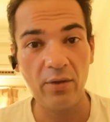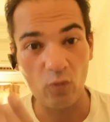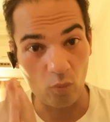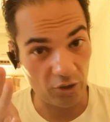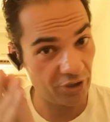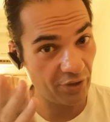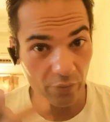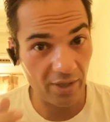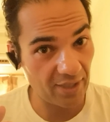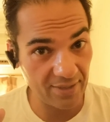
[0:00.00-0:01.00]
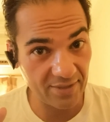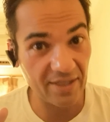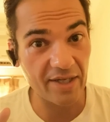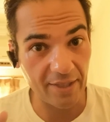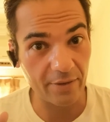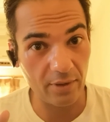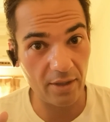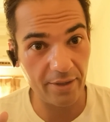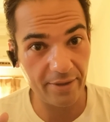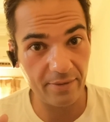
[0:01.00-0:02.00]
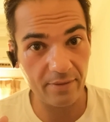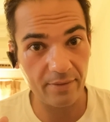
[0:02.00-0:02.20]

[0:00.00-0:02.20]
washing your hands regularly,